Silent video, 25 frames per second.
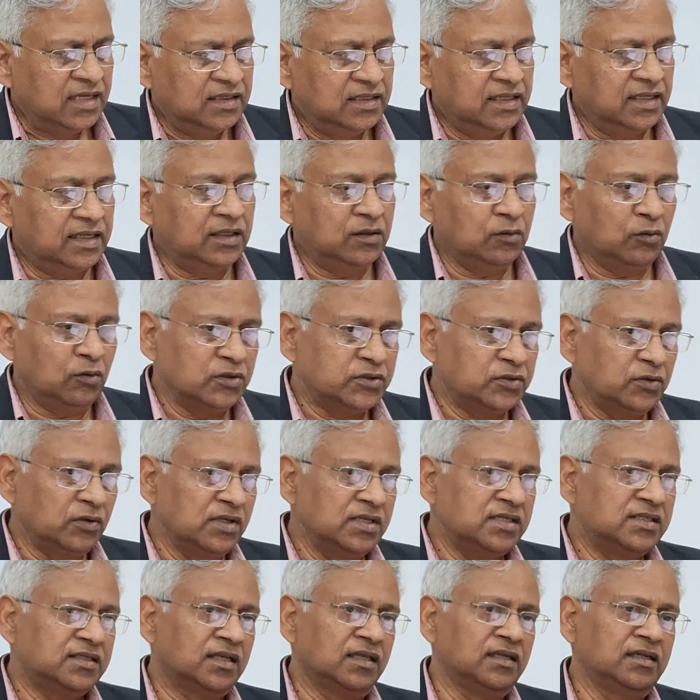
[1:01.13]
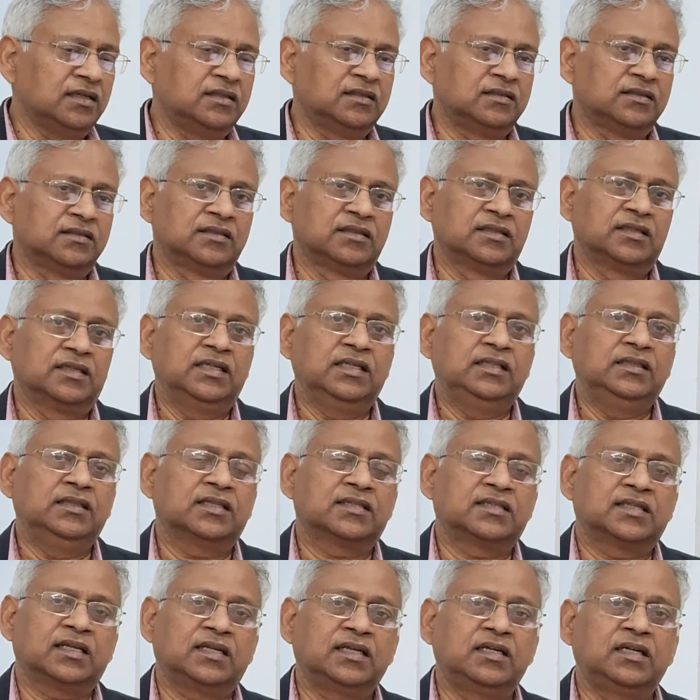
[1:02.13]
They can also result in
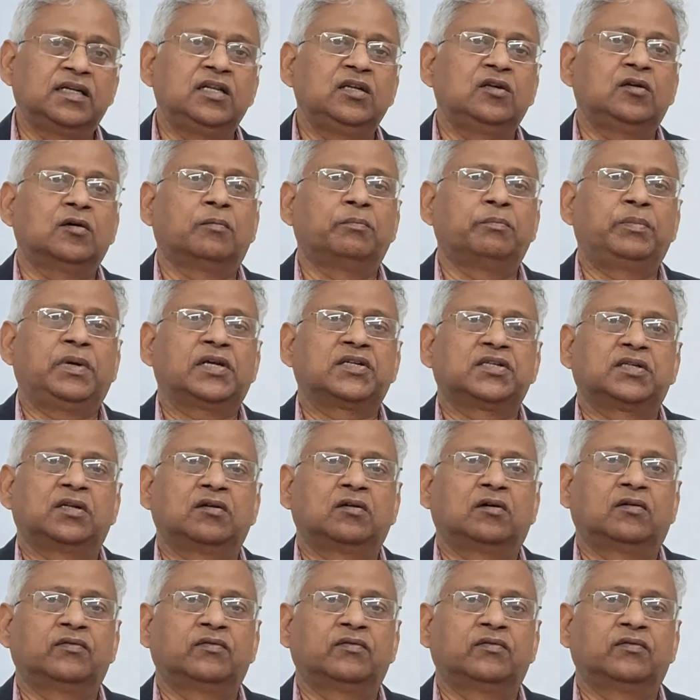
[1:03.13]
the secondary compaction